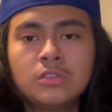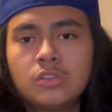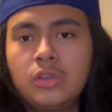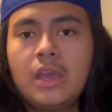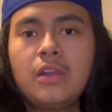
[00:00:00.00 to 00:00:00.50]

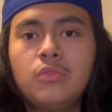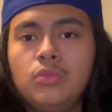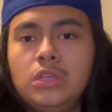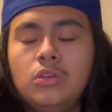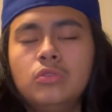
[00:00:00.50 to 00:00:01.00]
So yeah, I don't
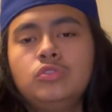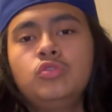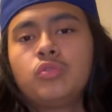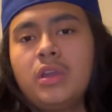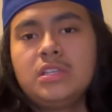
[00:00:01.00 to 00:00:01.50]
really go
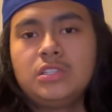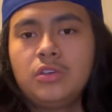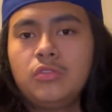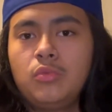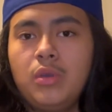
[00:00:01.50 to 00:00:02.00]
too crazy
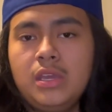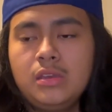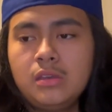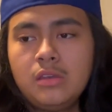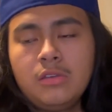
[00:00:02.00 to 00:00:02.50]
on the weight
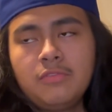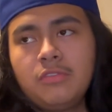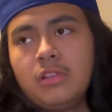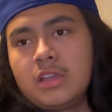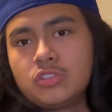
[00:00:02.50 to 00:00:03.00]

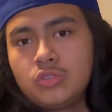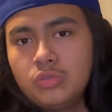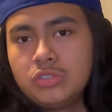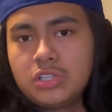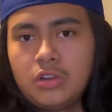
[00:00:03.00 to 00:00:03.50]
for like
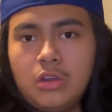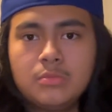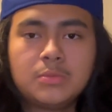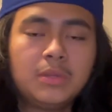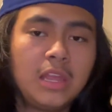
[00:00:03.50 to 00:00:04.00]
shoulders and
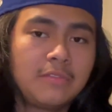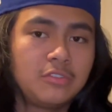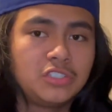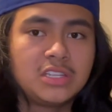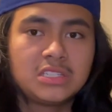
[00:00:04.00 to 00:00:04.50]
arms, but like
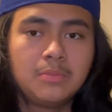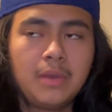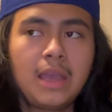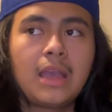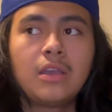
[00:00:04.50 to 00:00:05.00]
for chest and
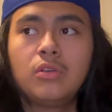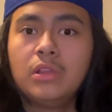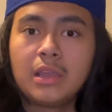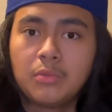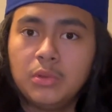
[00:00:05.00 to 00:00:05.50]
back, I go
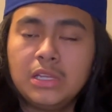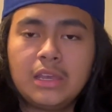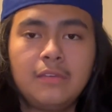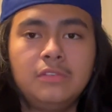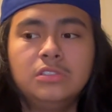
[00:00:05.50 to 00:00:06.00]
like really
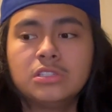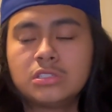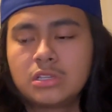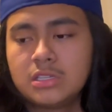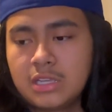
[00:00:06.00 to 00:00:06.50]
heavy,
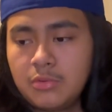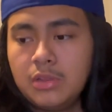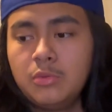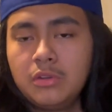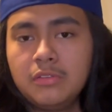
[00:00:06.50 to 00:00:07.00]
just because I
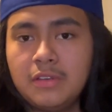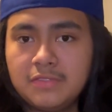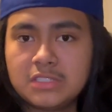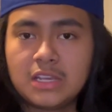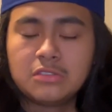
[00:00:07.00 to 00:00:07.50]
really want to
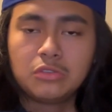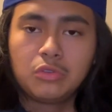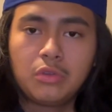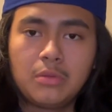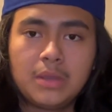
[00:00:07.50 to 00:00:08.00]
emphasize on
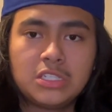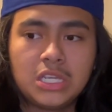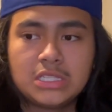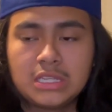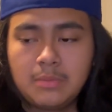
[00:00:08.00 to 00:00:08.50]
growing my
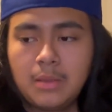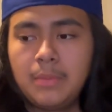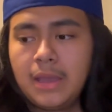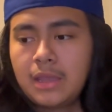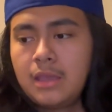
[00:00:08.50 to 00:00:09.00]
chest and my
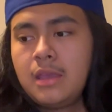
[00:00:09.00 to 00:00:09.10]
back,